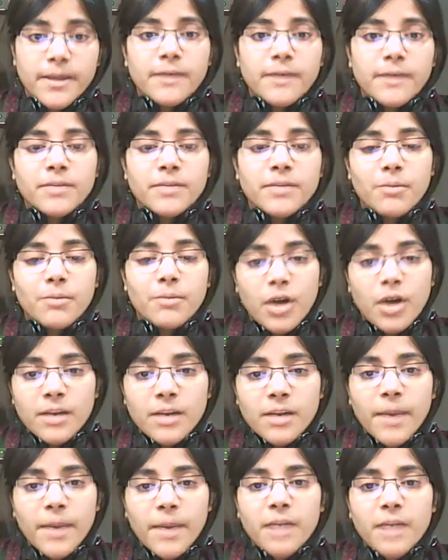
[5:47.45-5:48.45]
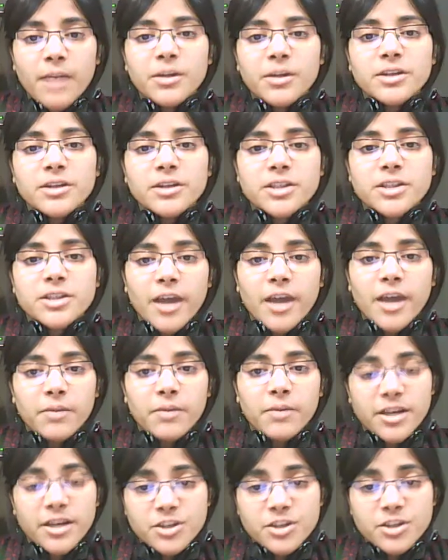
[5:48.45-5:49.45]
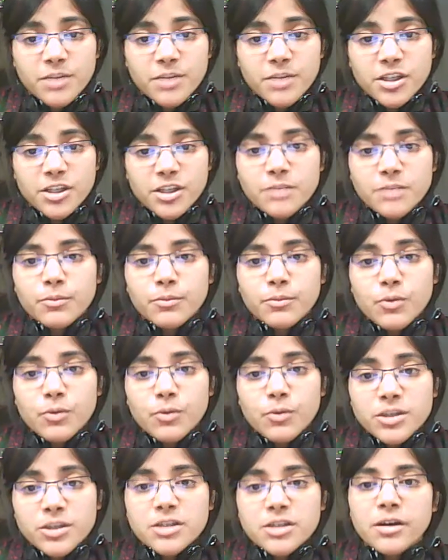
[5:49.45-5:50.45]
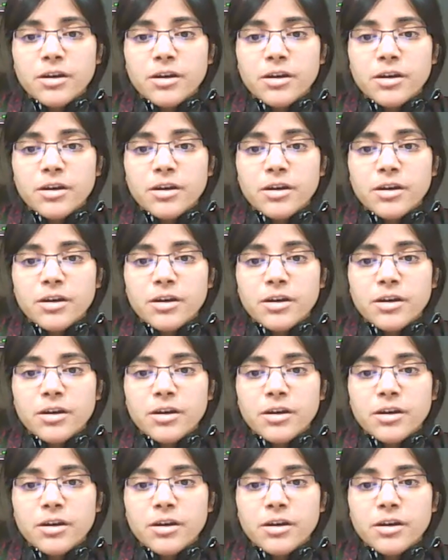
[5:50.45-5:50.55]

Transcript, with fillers: The model parameters can be estimated most